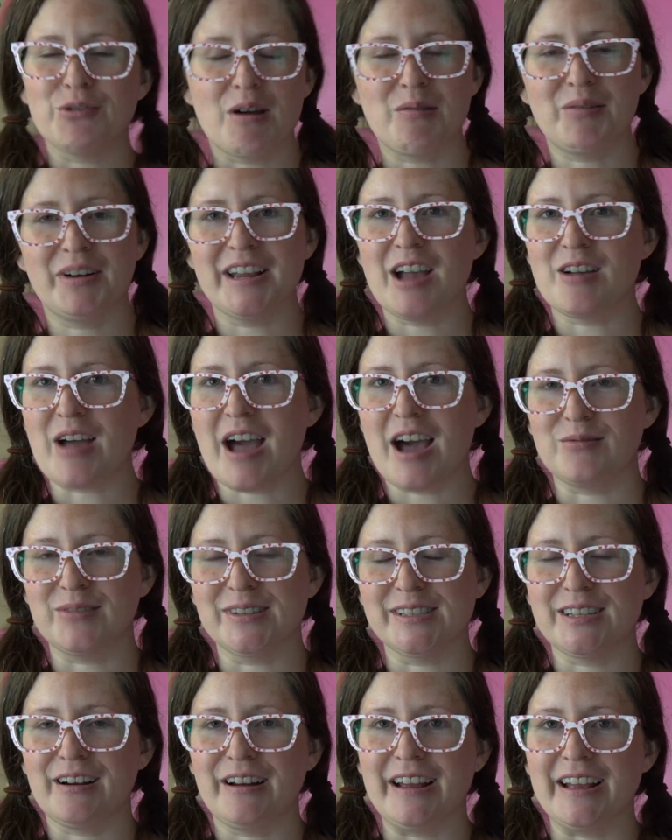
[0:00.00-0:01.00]
every
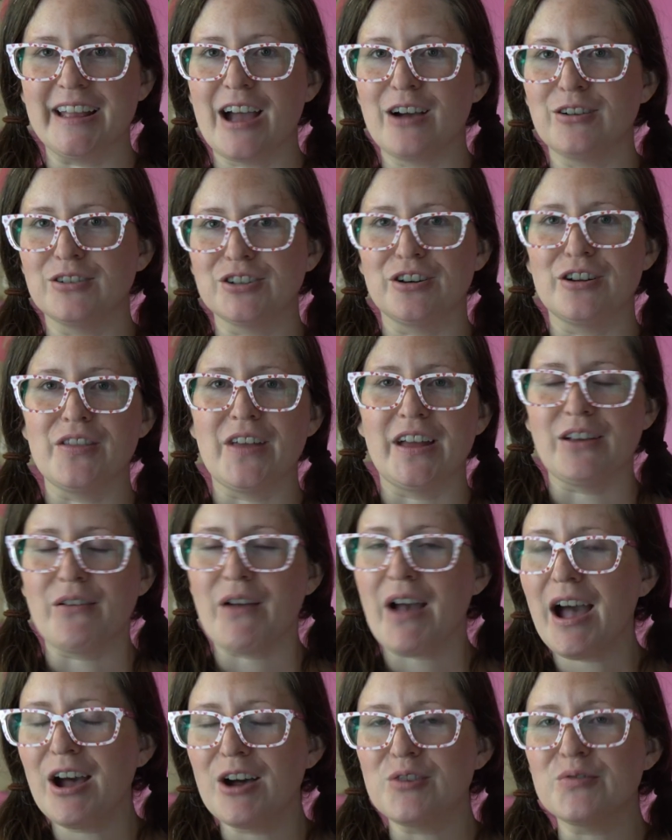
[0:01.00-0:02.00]
adversary encounter that you
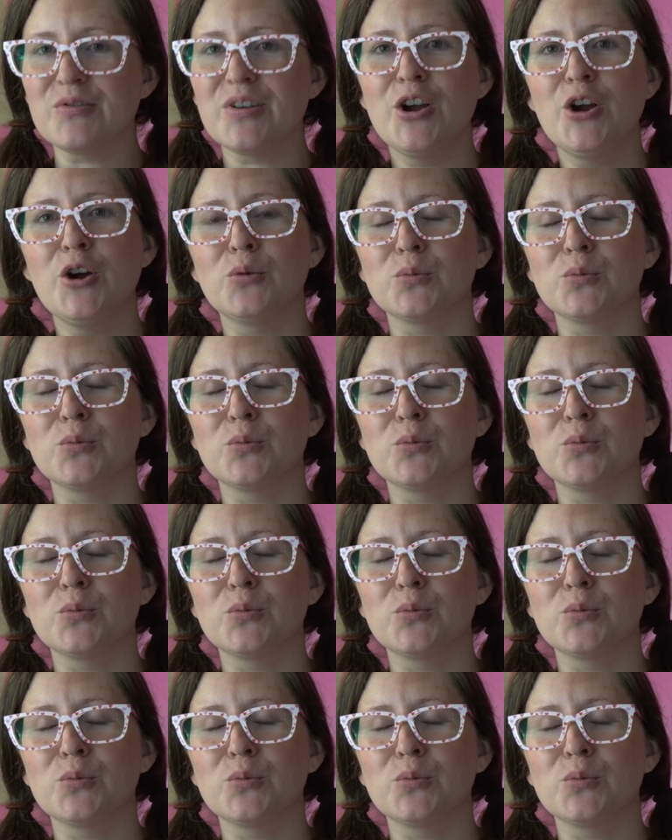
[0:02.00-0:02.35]
have,